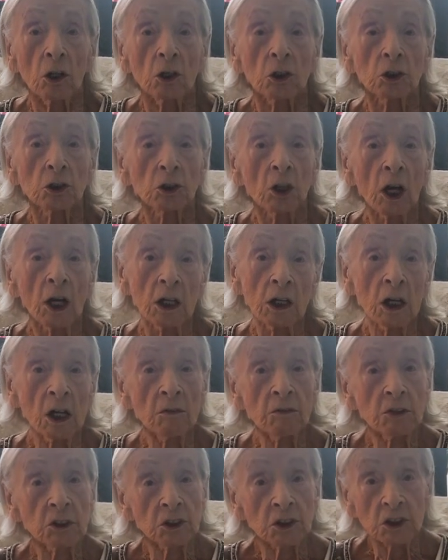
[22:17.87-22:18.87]
So I
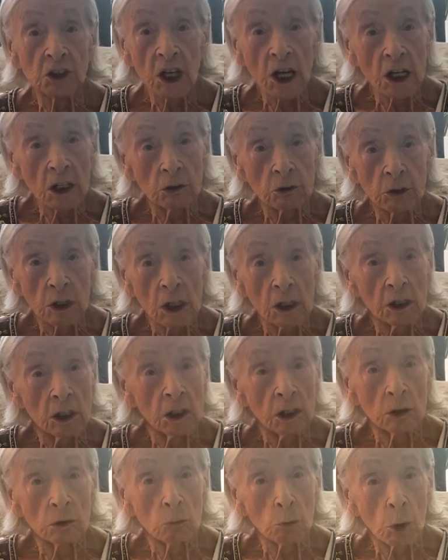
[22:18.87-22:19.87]
never stayed
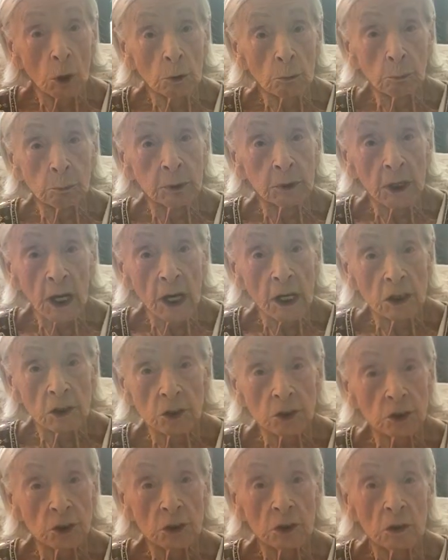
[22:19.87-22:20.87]
really in one
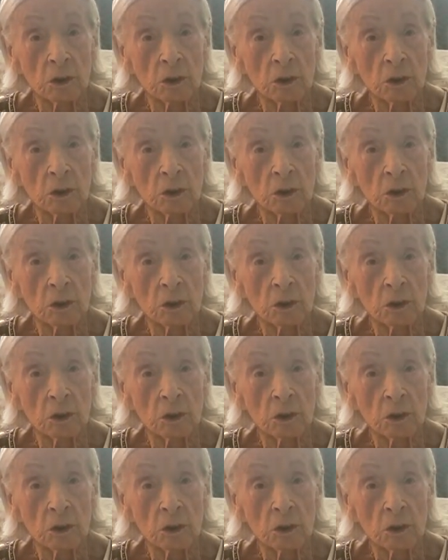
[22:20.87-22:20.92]
place.